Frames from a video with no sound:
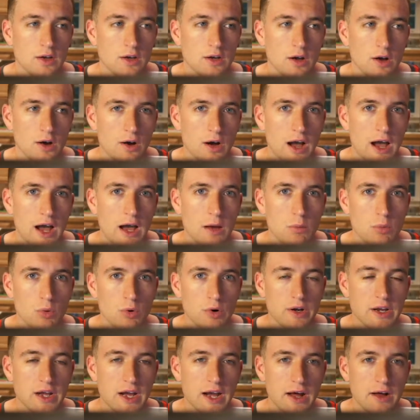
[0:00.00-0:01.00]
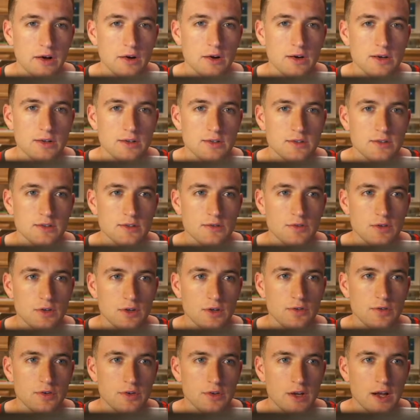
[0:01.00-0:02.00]
Add more calories. If
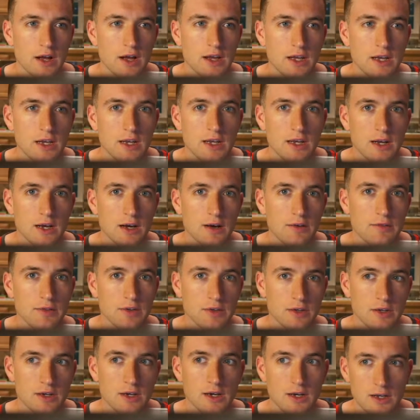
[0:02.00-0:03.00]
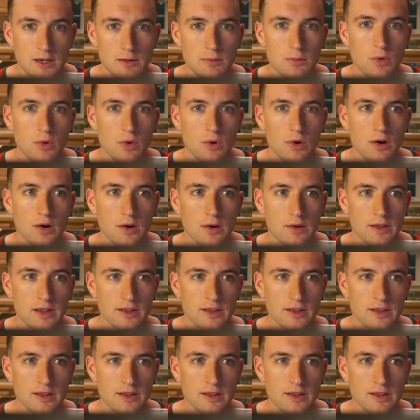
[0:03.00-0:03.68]
you're not eating enough, then you need to eat more.